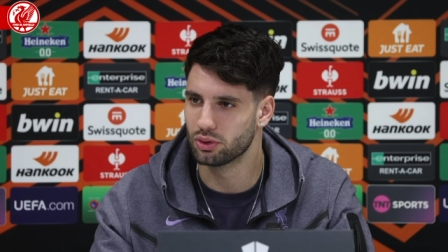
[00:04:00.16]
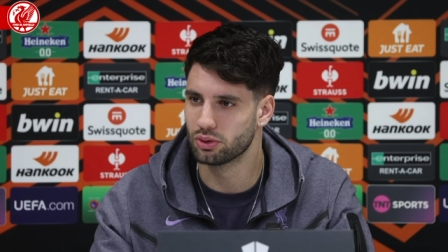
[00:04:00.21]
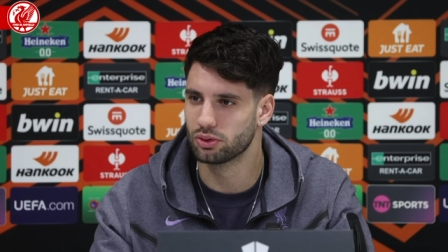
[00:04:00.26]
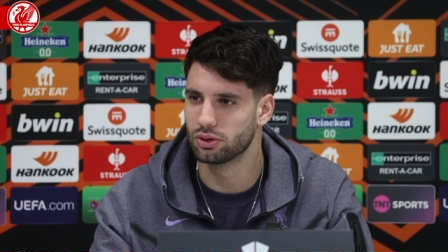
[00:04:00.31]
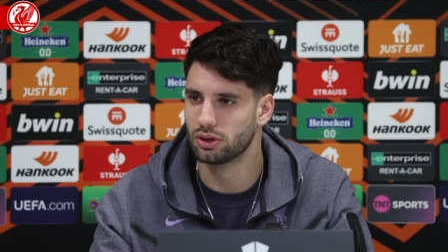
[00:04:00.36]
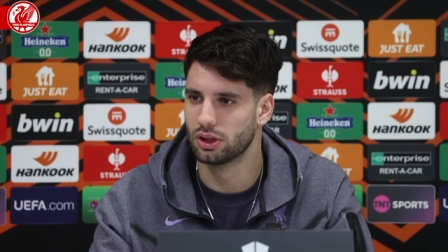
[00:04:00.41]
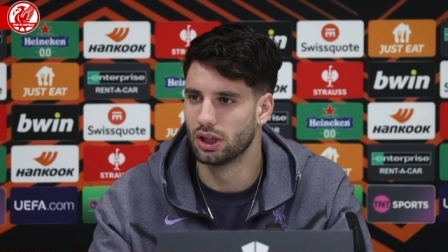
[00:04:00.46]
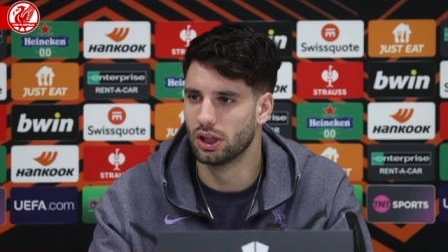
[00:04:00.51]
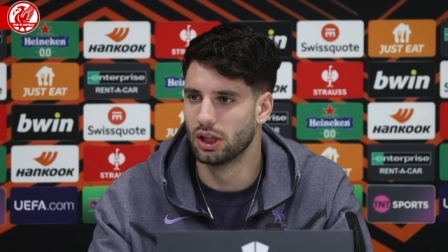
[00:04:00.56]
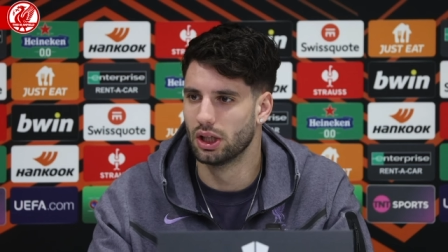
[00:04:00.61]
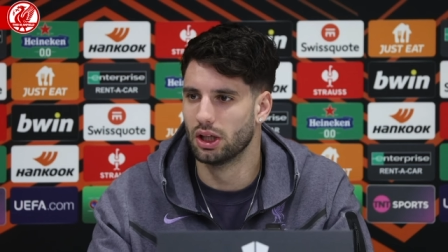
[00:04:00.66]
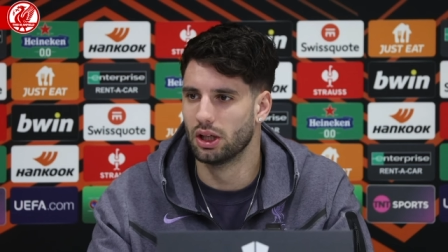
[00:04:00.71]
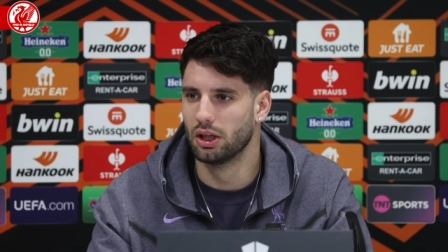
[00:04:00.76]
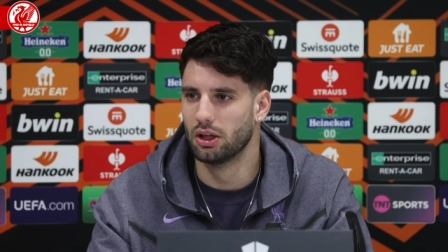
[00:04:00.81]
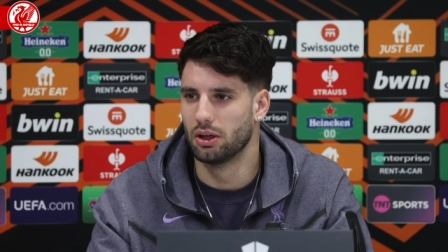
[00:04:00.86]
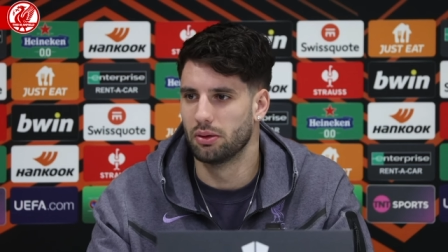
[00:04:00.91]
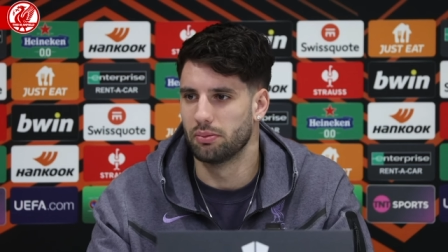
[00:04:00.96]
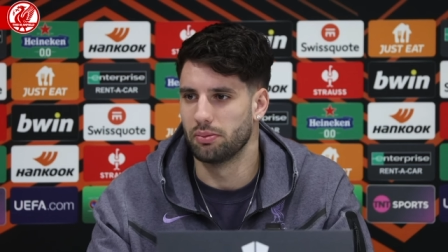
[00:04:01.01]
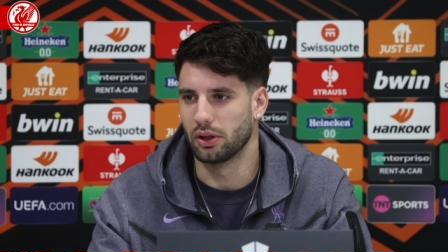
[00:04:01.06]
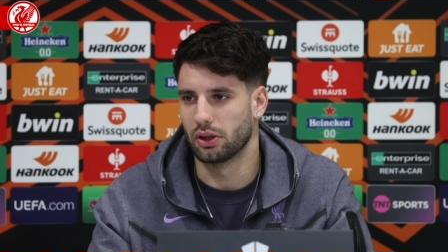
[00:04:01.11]
to,
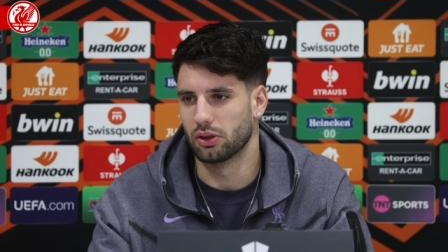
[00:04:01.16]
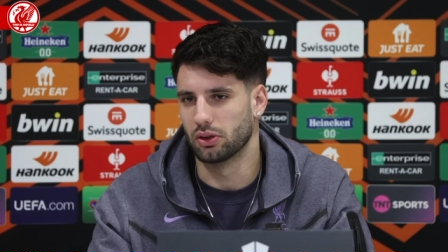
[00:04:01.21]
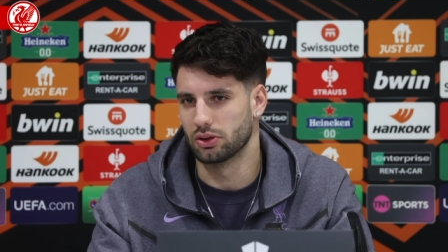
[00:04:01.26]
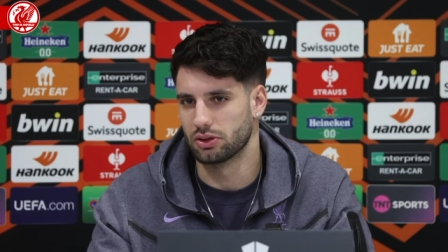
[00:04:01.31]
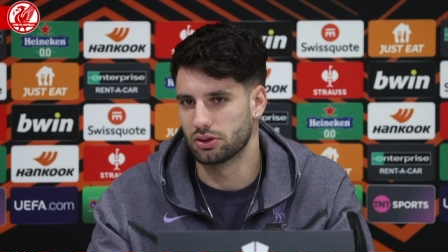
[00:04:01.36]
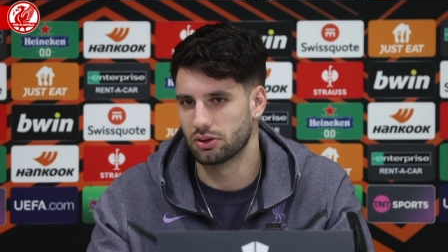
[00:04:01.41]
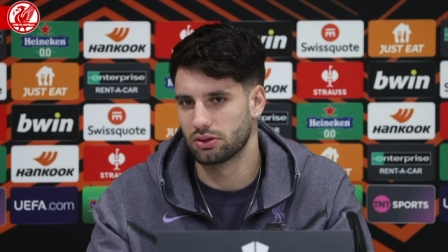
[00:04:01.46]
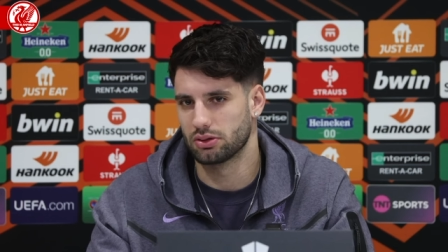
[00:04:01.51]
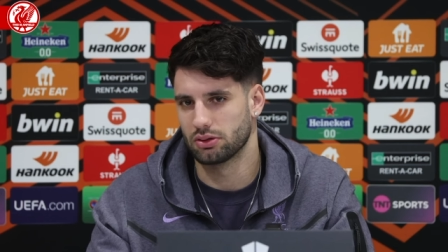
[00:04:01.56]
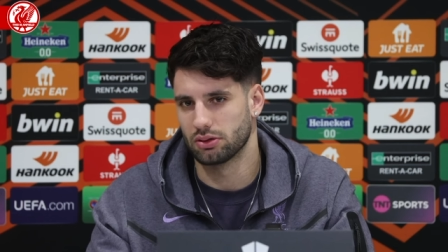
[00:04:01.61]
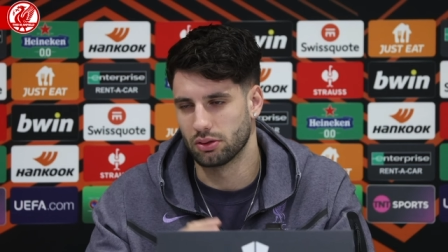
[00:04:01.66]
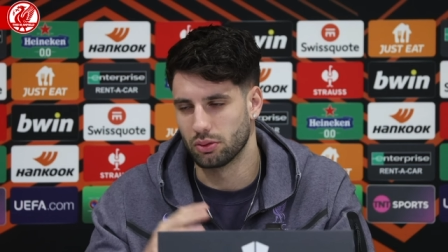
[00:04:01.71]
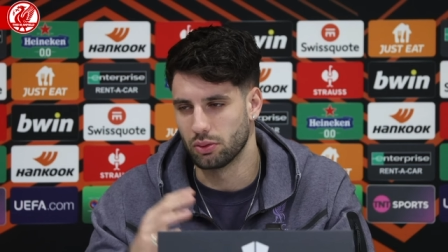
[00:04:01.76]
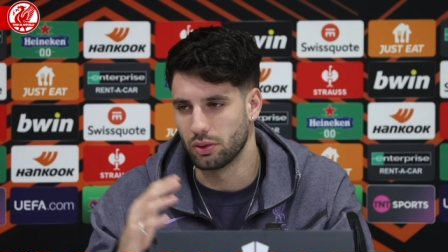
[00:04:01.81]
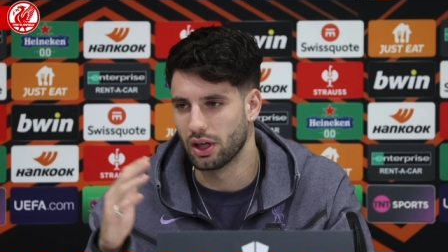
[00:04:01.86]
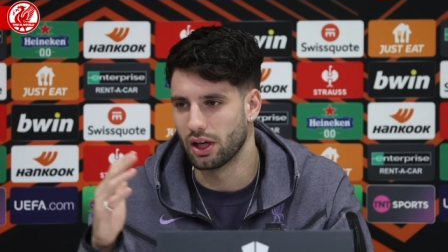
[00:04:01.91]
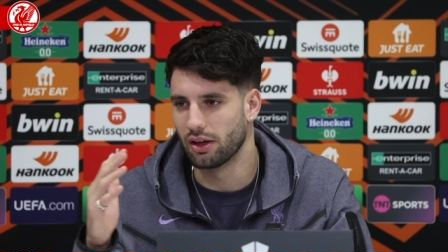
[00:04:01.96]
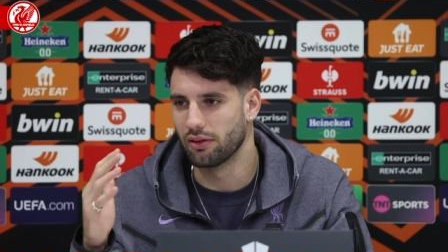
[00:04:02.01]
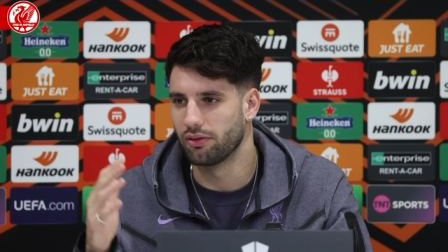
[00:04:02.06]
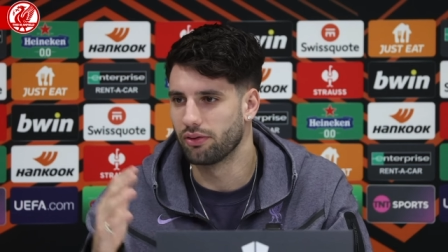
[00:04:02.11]
because
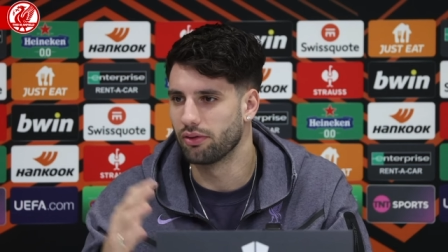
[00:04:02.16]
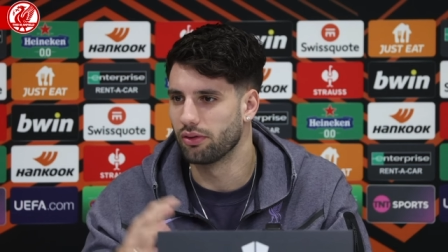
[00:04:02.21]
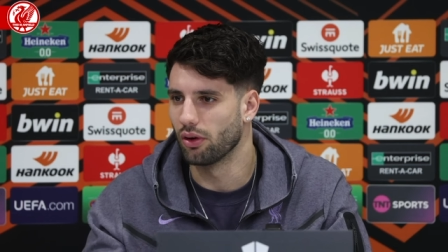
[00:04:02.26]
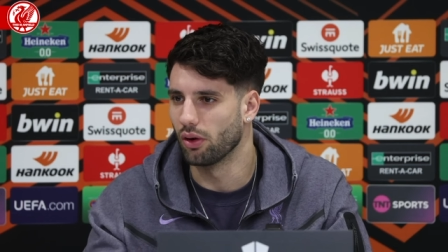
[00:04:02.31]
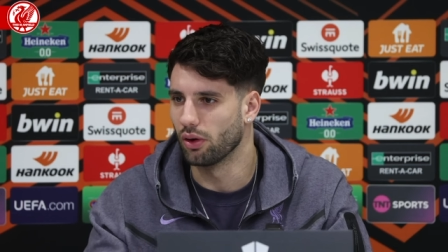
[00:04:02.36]
we have